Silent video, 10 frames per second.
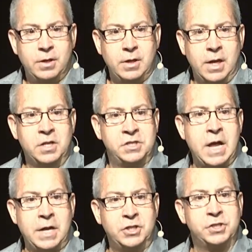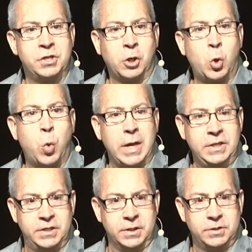It is not just an
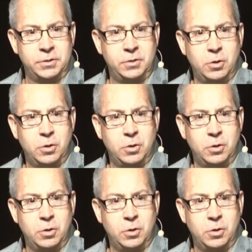acquaintance.